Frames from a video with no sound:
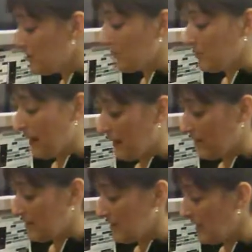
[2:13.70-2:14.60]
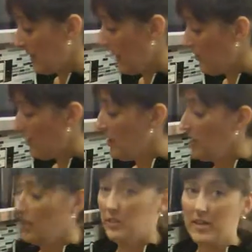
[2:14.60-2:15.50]
with your pie crust laid out,
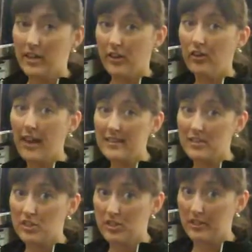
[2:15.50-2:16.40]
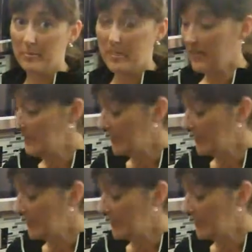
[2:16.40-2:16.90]
you take your glass and turn it upside